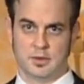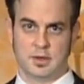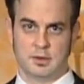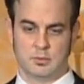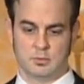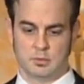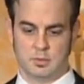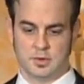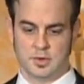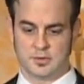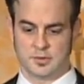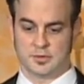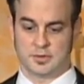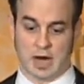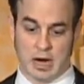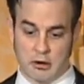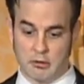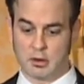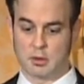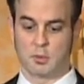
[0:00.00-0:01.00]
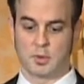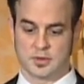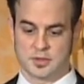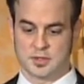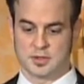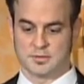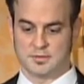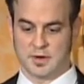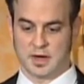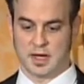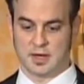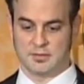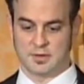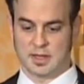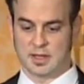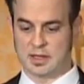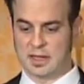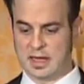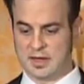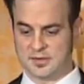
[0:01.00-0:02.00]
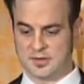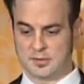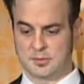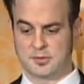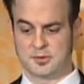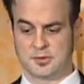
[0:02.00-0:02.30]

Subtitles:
This is our 125, and it allows the